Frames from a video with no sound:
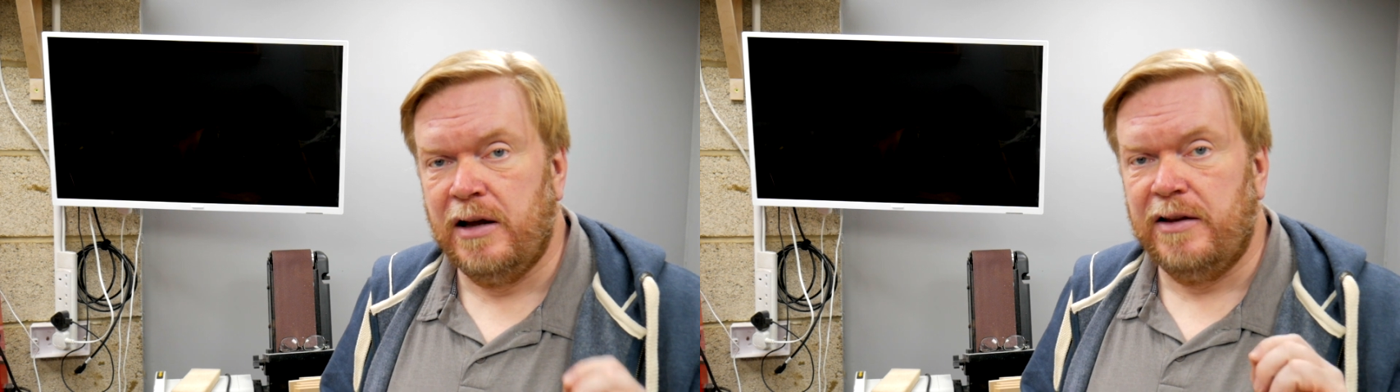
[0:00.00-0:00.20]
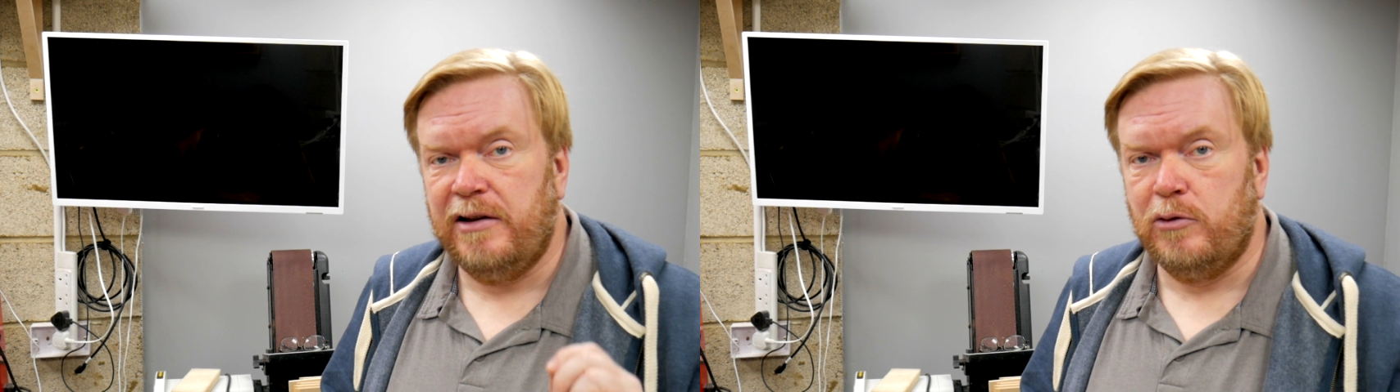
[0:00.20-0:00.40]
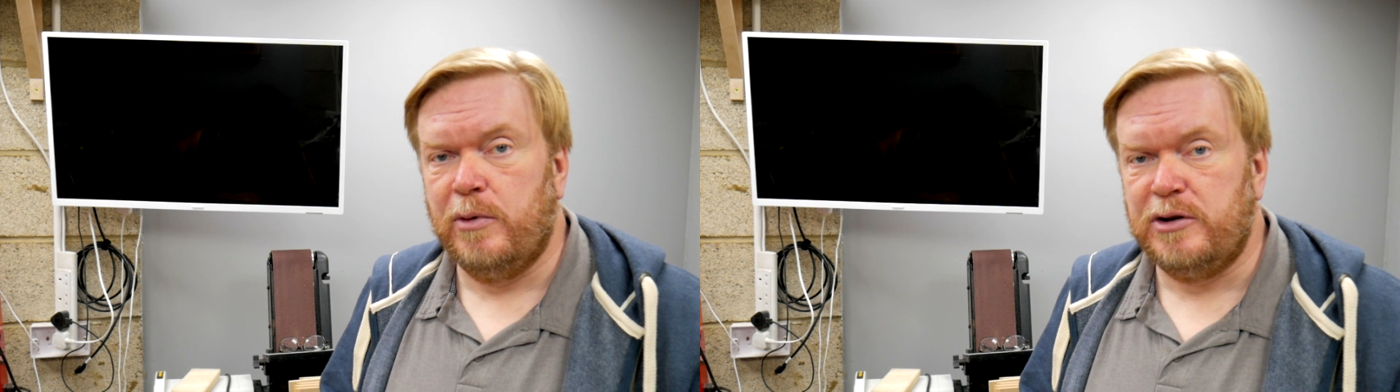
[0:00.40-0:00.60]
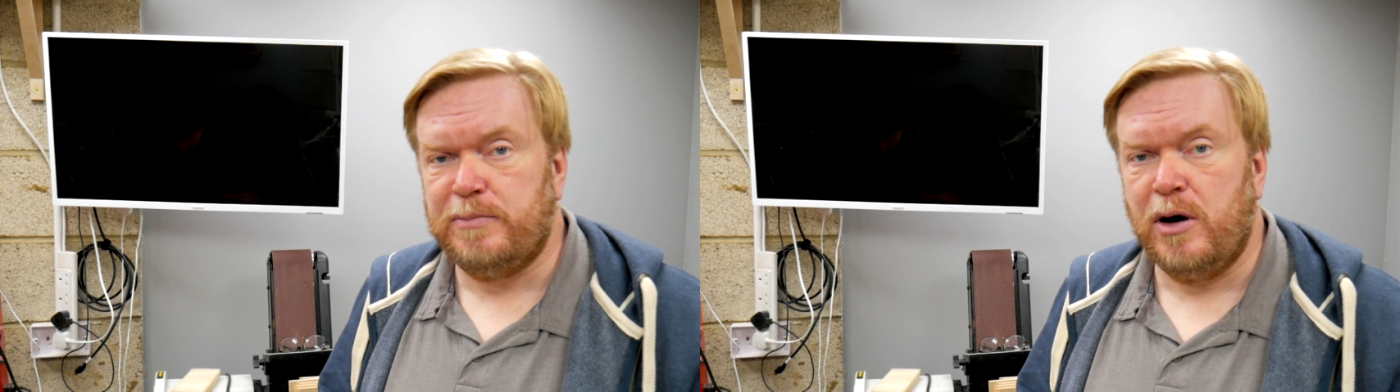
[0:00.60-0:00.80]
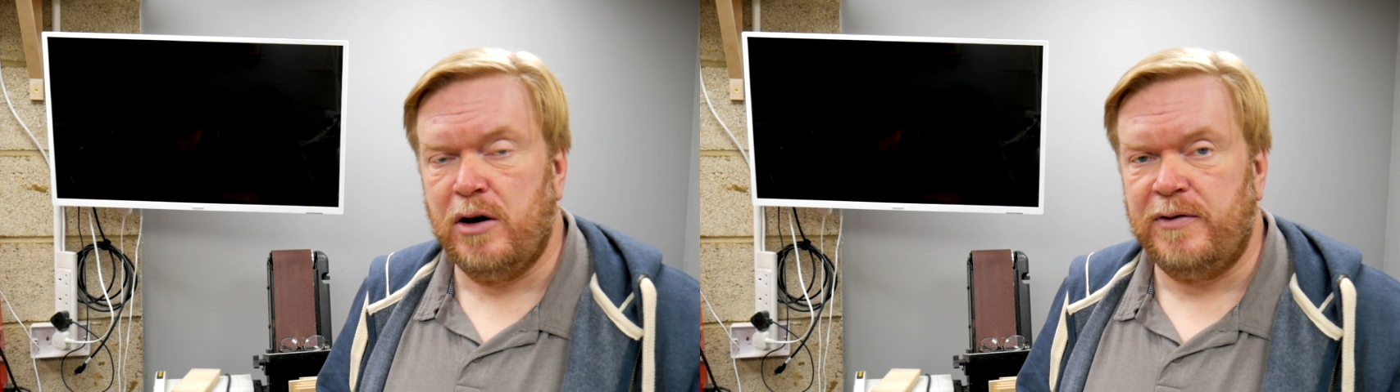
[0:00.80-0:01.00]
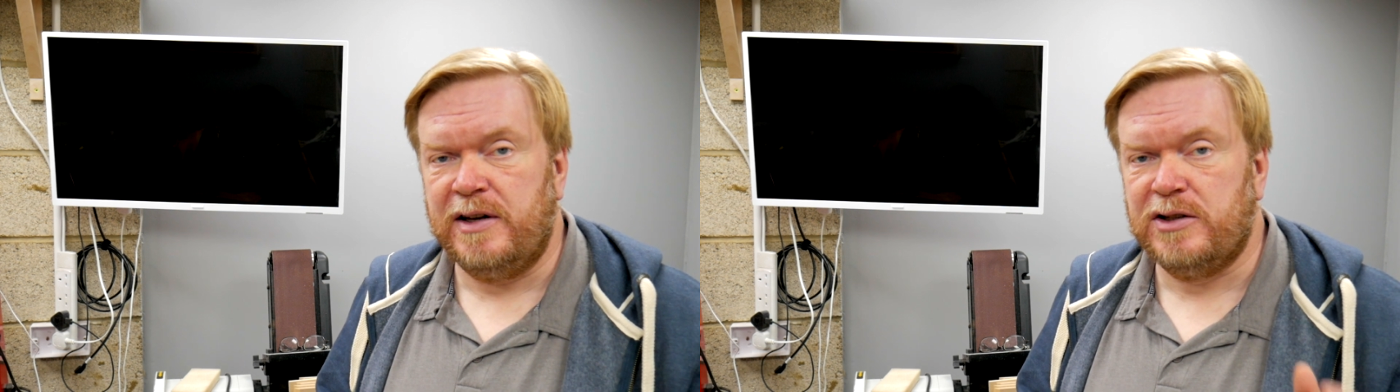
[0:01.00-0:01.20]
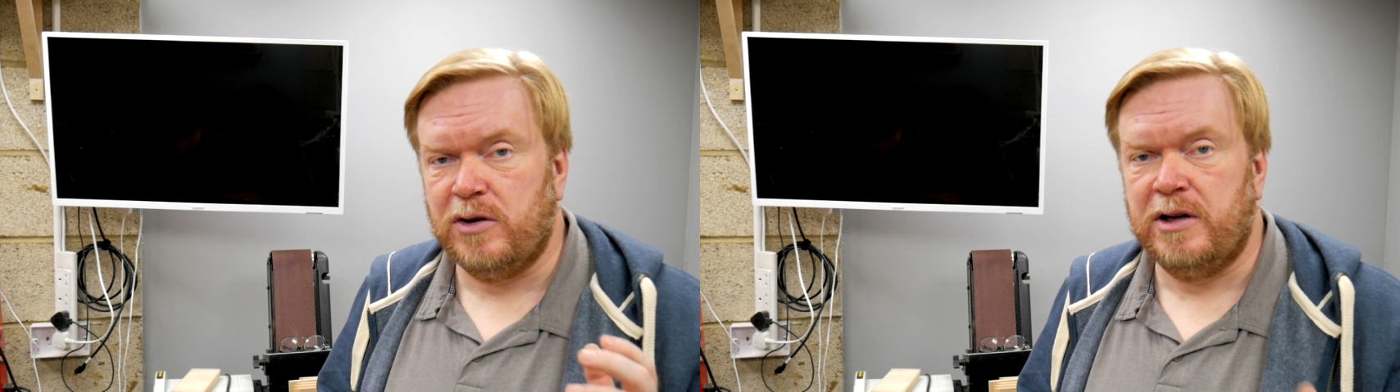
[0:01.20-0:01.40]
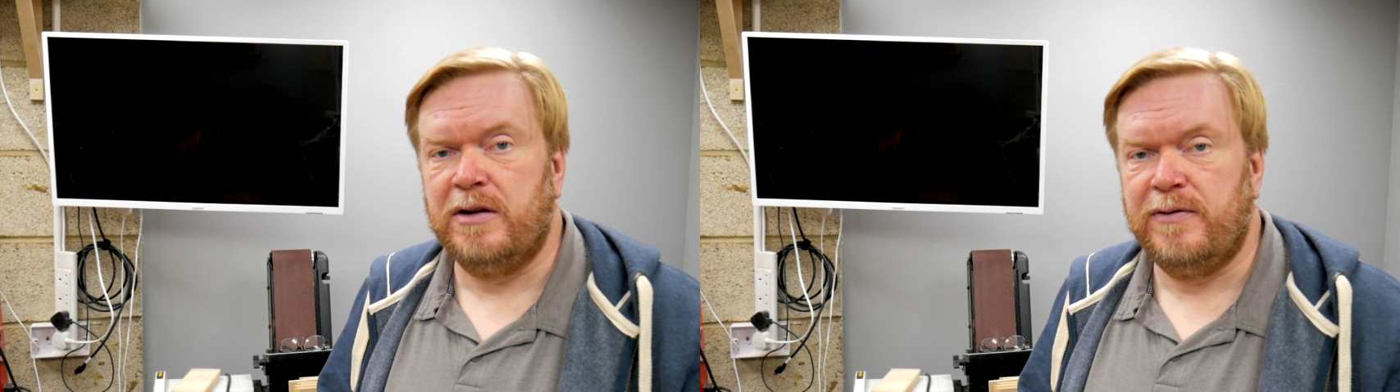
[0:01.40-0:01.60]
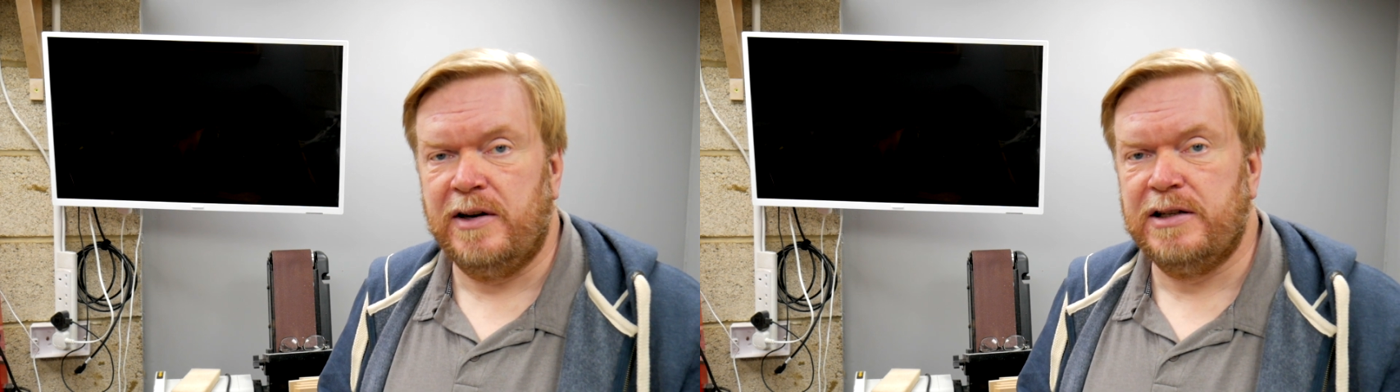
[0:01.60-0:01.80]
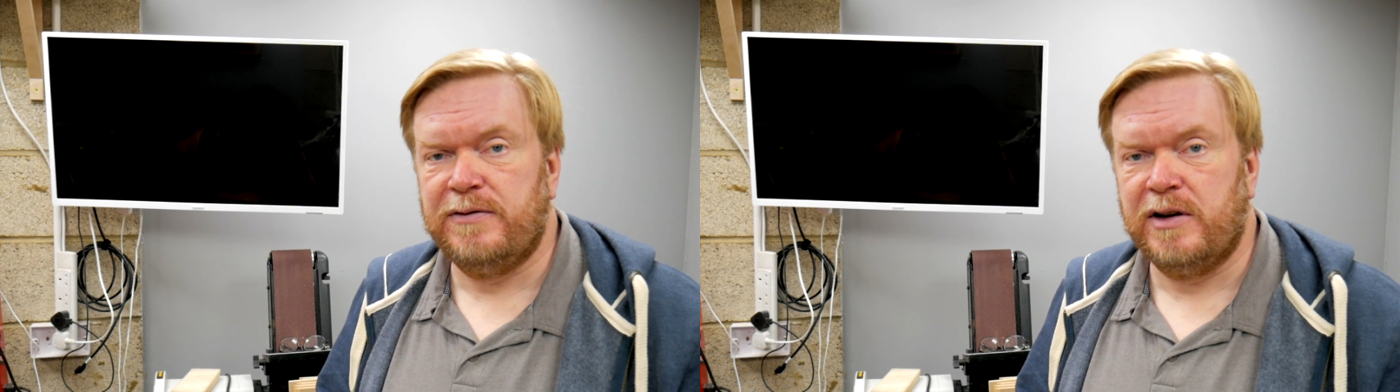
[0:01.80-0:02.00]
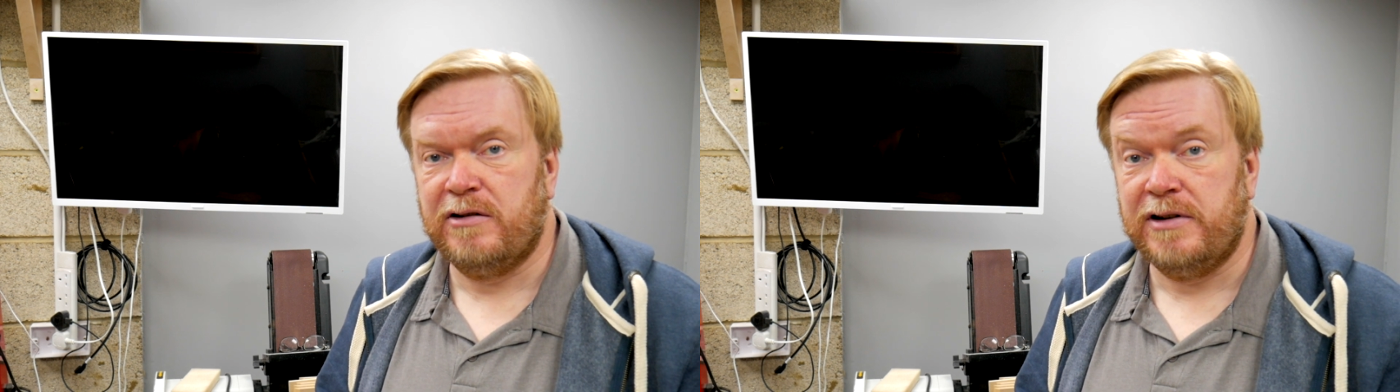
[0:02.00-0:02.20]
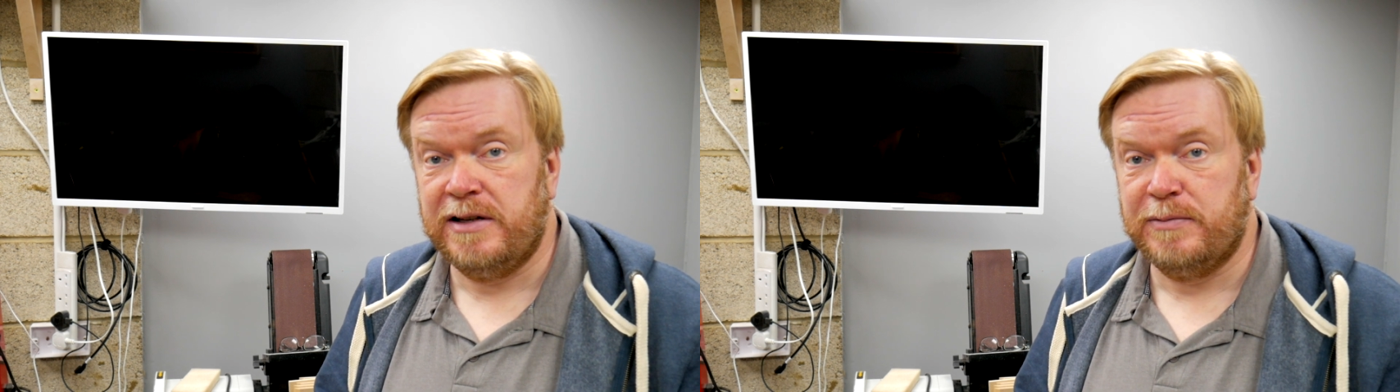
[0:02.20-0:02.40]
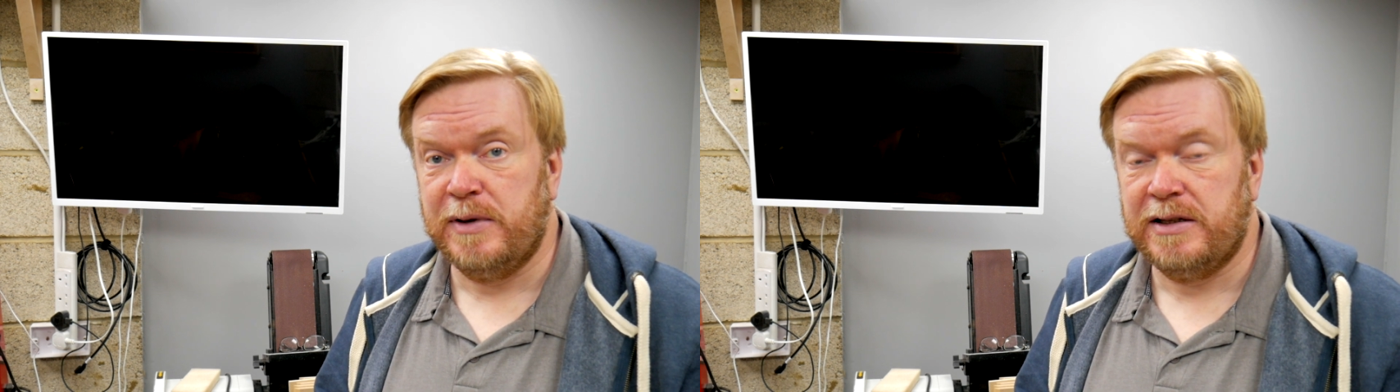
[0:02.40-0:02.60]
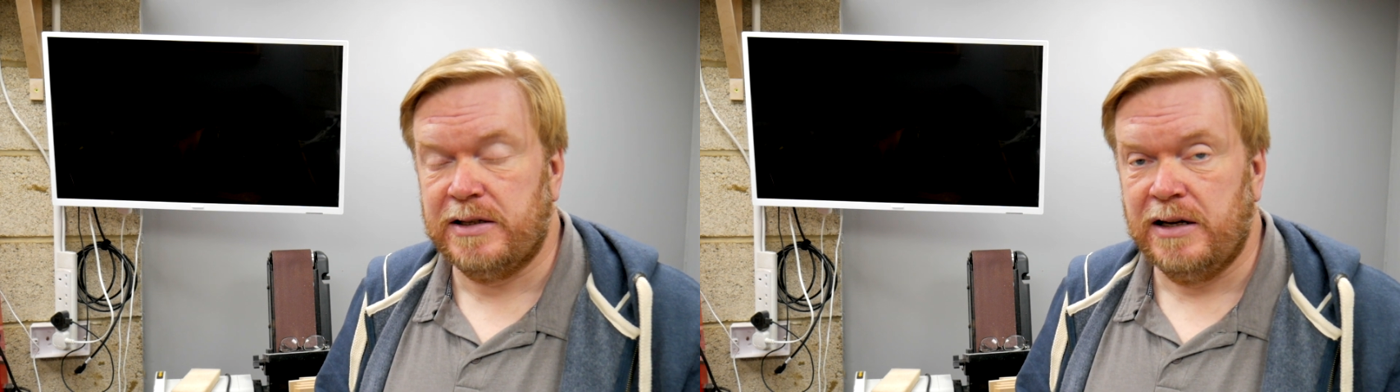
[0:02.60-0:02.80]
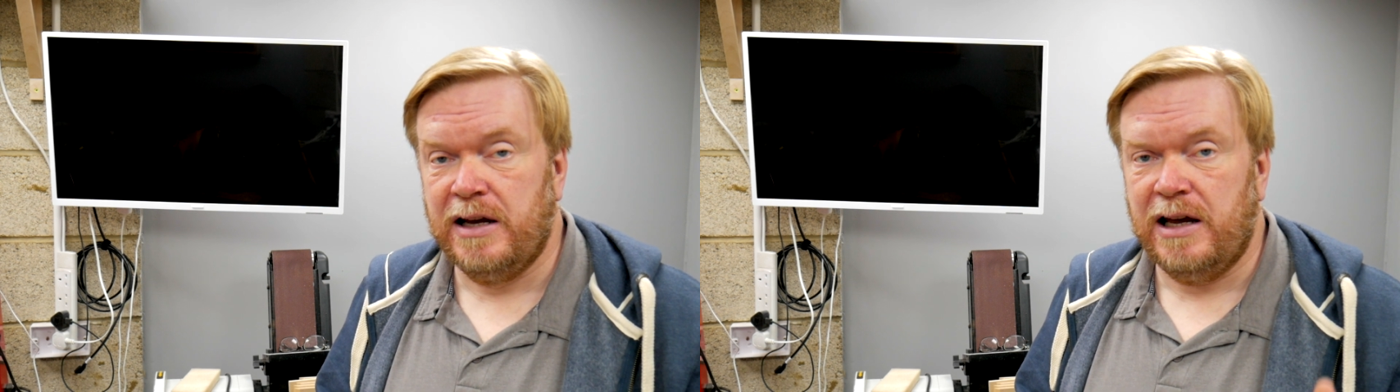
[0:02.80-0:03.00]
They're almost perfect stocking fillers for Christmas